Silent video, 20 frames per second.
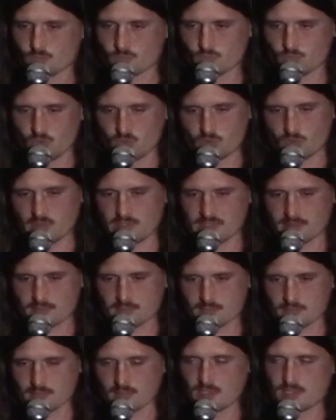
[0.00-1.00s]
real
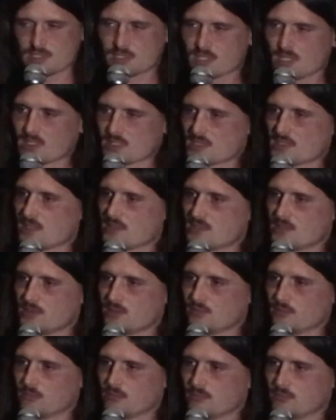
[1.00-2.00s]
quick, just gotta say to
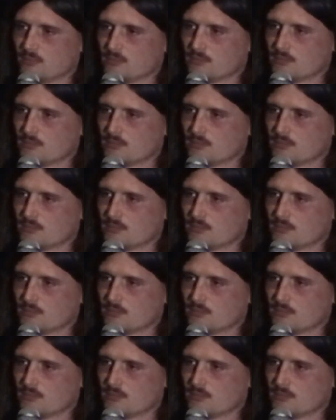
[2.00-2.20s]
you,